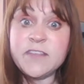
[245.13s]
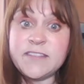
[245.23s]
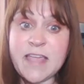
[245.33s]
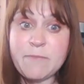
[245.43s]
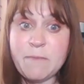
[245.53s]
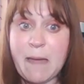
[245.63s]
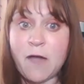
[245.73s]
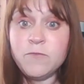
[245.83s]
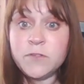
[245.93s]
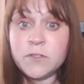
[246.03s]
same
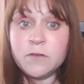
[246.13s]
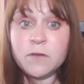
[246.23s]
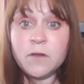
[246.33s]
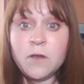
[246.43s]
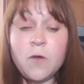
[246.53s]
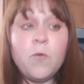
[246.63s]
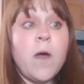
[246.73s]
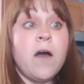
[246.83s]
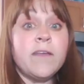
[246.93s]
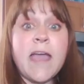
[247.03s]
amount?
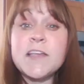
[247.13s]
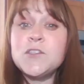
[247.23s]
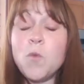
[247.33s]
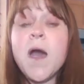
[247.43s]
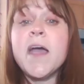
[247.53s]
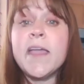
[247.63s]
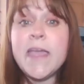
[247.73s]
Well, guess what?